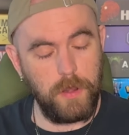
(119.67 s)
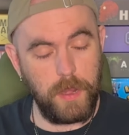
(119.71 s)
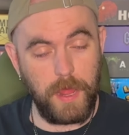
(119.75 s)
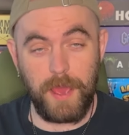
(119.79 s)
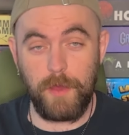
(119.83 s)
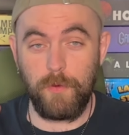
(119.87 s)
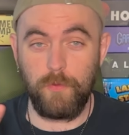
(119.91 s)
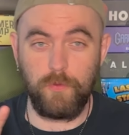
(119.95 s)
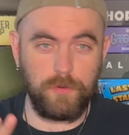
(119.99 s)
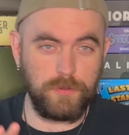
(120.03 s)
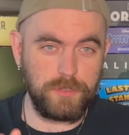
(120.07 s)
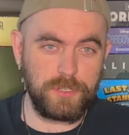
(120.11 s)

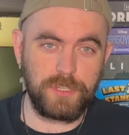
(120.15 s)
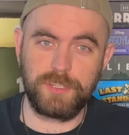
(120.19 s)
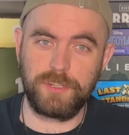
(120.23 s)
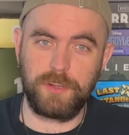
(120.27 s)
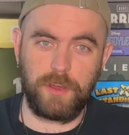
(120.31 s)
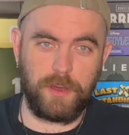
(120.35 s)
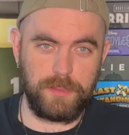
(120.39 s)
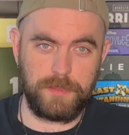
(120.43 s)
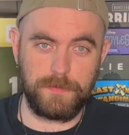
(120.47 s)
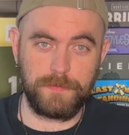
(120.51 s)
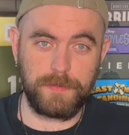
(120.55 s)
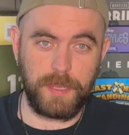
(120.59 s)
we'll just
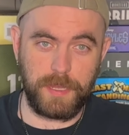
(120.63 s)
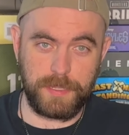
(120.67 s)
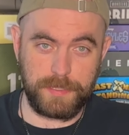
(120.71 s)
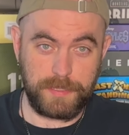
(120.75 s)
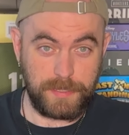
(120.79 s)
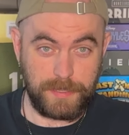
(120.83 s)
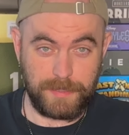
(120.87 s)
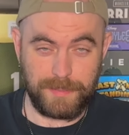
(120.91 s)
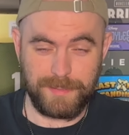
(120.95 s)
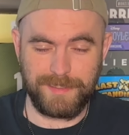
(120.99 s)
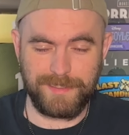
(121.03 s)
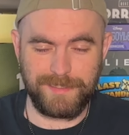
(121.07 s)
call them
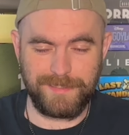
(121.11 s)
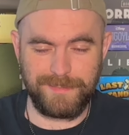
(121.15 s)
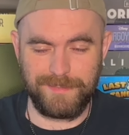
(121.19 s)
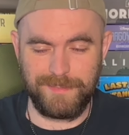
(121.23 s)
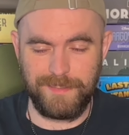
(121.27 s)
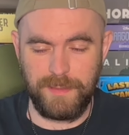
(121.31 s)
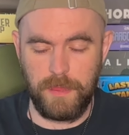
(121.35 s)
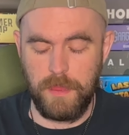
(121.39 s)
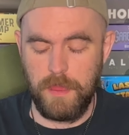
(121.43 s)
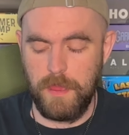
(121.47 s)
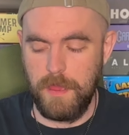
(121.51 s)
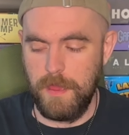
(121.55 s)
cutscenes
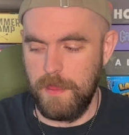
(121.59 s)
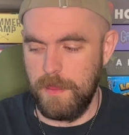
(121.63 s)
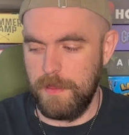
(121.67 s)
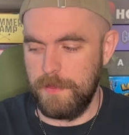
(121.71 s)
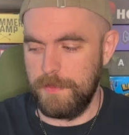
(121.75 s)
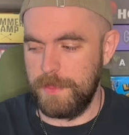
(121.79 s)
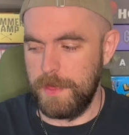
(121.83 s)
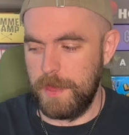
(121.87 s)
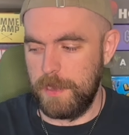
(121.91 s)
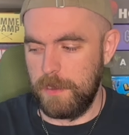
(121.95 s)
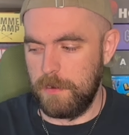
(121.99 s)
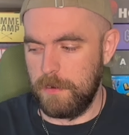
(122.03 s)

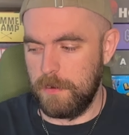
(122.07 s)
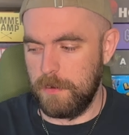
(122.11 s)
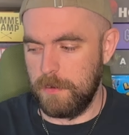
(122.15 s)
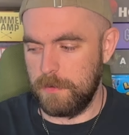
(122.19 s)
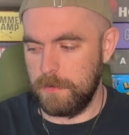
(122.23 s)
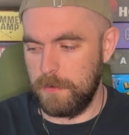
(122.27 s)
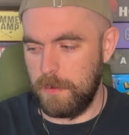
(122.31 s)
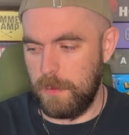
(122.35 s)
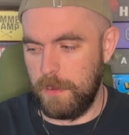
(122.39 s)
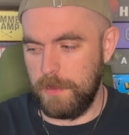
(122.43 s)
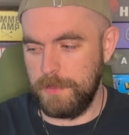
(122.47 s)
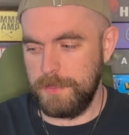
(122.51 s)
that
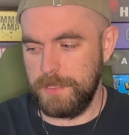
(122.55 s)
are on